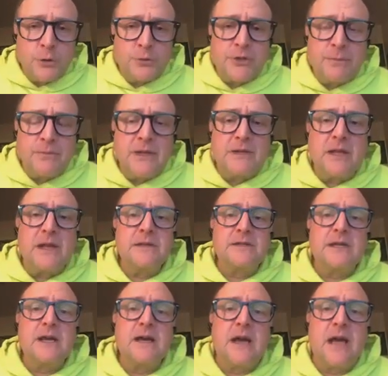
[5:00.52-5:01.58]
Also,
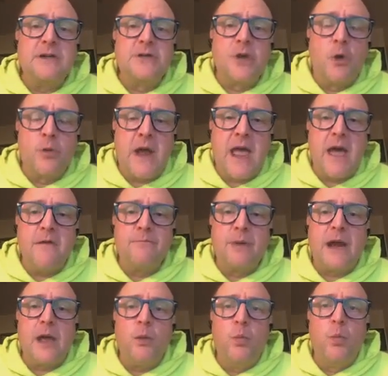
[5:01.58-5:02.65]
something that I don't
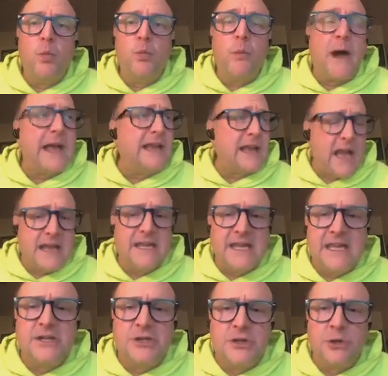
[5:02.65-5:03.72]
have but I